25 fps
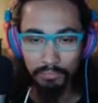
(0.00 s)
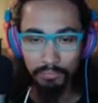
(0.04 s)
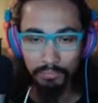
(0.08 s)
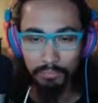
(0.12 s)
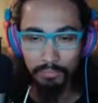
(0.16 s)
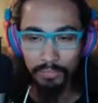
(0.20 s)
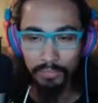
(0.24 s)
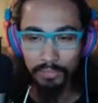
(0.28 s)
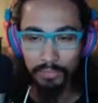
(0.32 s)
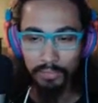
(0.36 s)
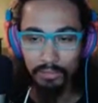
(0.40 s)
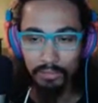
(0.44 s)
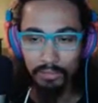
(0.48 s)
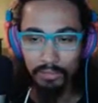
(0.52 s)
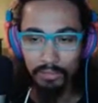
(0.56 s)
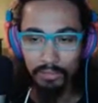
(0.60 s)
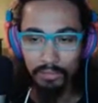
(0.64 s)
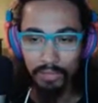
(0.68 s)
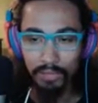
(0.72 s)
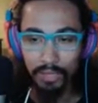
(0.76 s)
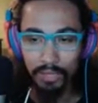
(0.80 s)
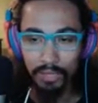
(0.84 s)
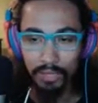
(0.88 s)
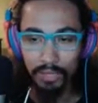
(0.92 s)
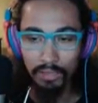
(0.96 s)
You know,
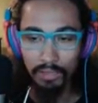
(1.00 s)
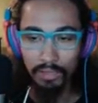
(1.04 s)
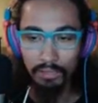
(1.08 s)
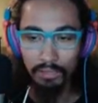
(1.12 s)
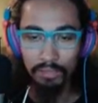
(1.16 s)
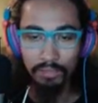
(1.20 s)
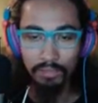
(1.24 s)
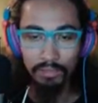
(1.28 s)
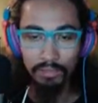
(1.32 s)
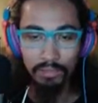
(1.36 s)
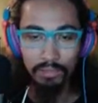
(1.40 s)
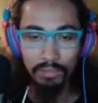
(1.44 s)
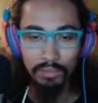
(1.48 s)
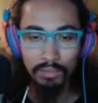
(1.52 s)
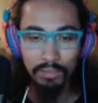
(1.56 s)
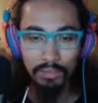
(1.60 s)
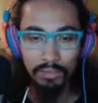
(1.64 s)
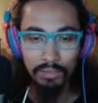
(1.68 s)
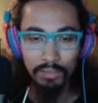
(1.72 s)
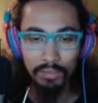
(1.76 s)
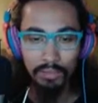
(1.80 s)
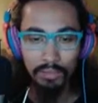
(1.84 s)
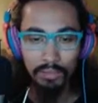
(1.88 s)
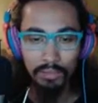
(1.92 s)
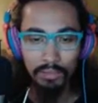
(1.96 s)
and then
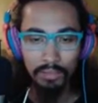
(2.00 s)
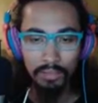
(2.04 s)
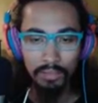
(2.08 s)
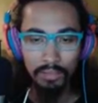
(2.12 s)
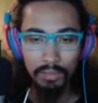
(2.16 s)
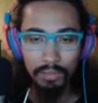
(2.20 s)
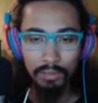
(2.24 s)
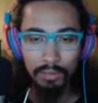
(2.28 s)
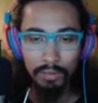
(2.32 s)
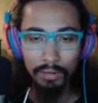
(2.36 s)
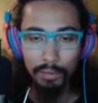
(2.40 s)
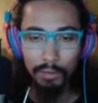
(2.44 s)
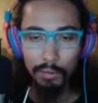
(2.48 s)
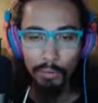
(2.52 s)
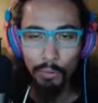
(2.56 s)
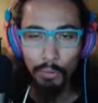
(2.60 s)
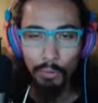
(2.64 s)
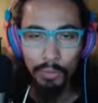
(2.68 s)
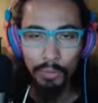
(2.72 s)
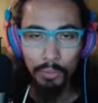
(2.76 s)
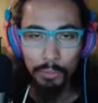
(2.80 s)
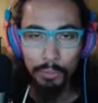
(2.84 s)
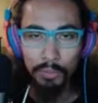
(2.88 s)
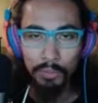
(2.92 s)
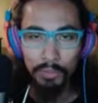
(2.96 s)
I've
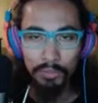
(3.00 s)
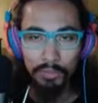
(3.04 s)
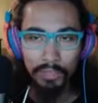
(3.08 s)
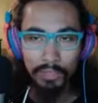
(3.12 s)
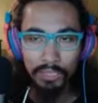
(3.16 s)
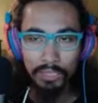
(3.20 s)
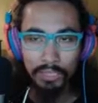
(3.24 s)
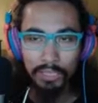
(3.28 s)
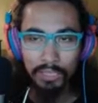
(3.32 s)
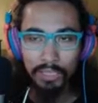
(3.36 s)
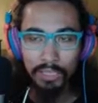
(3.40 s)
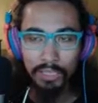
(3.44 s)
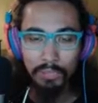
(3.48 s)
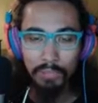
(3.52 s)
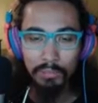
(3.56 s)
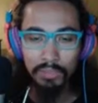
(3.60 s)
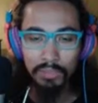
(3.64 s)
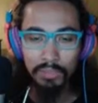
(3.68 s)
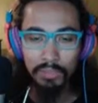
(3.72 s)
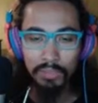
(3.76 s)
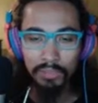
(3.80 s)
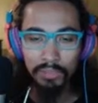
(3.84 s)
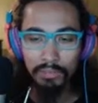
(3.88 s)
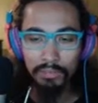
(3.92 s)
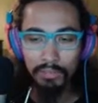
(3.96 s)
always played racing games
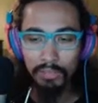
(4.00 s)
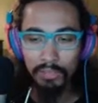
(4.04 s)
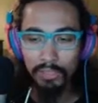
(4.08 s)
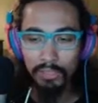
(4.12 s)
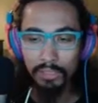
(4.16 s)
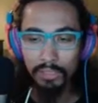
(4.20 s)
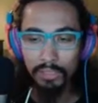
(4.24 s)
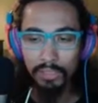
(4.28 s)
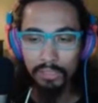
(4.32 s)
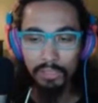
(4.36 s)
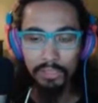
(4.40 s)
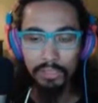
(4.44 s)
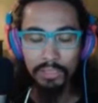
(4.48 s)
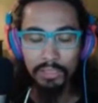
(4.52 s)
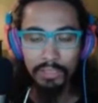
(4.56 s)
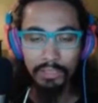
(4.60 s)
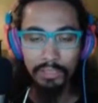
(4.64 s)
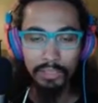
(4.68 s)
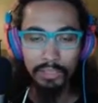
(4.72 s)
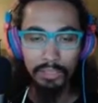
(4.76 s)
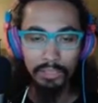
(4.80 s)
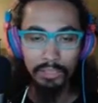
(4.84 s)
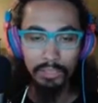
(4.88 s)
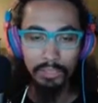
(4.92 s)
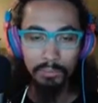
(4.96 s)
and never really took it
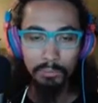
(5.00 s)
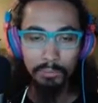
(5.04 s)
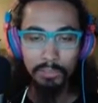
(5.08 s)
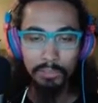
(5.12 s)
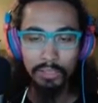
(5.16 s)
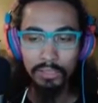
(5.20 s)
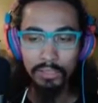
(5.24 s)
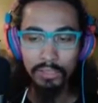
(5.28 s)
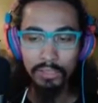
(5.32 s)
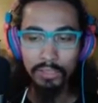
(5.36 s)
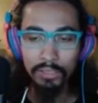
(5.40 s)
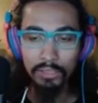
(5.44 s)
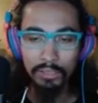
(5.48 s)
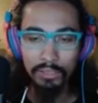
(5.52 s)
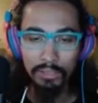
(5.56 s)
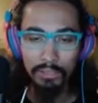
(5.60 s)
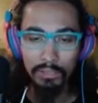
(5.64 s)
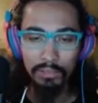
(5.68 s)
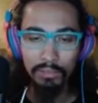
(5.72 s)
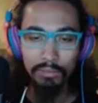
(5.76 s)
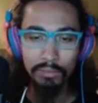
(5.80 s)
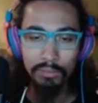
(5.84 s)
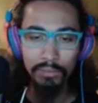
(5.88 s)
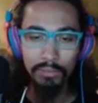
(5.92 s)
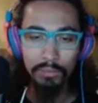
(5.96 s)
serious, but
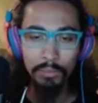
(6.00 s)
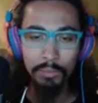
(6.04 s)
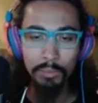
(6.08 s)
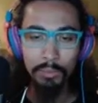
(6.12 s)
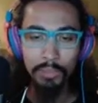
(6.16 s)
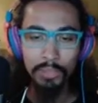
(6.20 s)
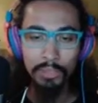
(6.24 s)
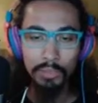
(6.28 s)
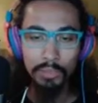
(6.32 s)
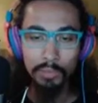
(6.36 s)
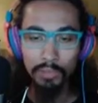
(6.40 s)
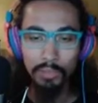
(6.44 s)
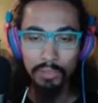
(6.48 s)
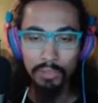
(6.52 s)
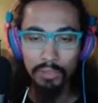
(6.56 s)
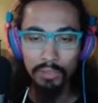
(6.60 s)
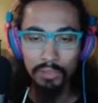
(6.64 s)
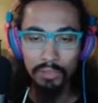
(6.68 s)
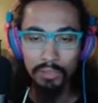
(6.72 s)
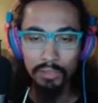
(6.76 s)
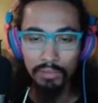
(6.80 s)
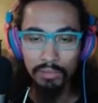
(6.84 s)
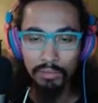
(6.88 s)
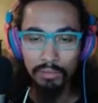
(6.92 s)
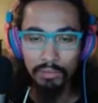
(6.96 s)
especially when,
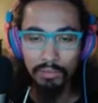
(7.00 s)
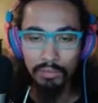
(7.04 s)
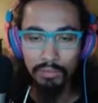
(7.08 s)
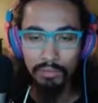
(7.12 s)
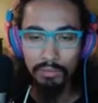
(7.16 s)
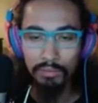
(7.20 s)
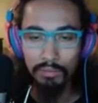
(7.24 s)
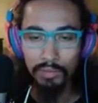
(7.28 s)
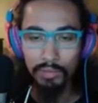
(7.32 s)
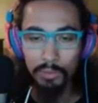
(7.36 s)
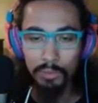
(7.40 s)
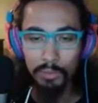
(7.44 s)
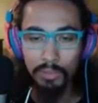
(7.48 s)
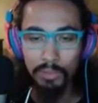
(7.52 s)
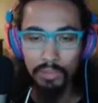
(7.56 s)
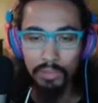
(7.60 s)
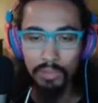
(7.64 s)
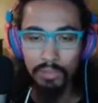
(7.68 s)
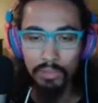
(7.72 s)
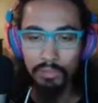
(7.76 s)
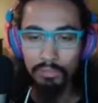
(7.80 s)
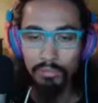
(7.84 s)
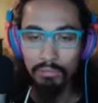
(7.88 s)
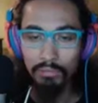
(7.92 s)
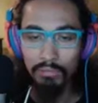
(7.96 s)
you know, Need for
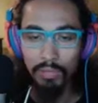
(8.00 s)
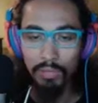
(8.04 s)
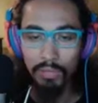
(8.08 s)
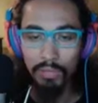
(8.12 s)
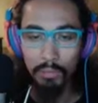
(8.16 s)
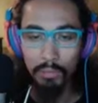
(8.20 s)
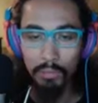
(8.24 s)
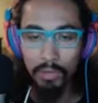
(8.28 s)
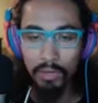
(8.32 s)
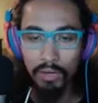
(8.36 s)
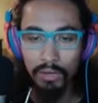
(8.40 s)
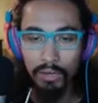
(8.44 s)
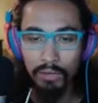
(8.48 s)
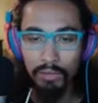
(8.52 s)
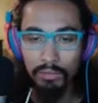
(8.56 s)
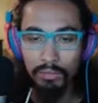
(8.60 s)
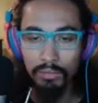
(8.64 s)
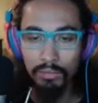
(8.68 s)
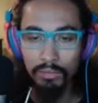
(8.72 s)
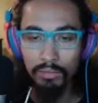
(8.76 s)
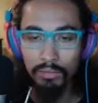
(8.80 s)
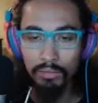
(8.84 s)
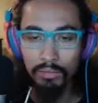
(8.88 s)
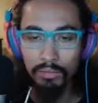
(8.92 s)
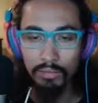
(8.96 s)
Speed came out,
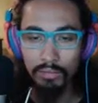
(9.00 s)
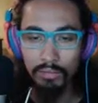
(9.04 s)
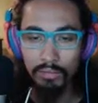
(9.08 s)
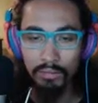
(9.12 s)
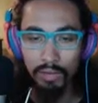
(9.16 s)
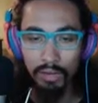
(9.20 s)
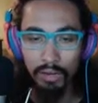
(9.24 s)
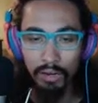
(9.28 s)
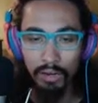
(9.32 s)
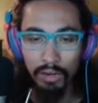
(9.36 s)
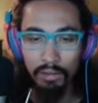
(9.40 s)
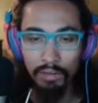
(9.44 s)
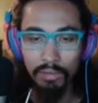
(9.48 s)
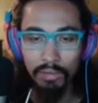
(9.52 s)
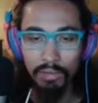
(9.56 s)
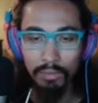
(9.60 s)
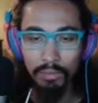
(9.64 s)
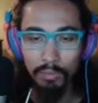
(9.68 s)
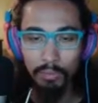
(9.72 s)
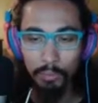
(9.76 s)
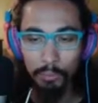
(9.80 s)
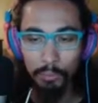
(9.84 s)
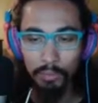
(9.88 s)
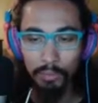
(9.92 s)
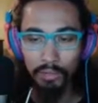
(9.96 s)
and I
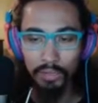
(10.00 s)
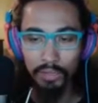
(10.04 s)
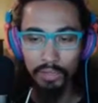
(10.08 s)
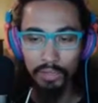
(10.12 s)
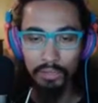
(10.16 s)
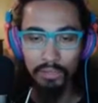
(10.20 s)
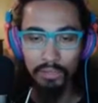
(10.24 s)
definitely played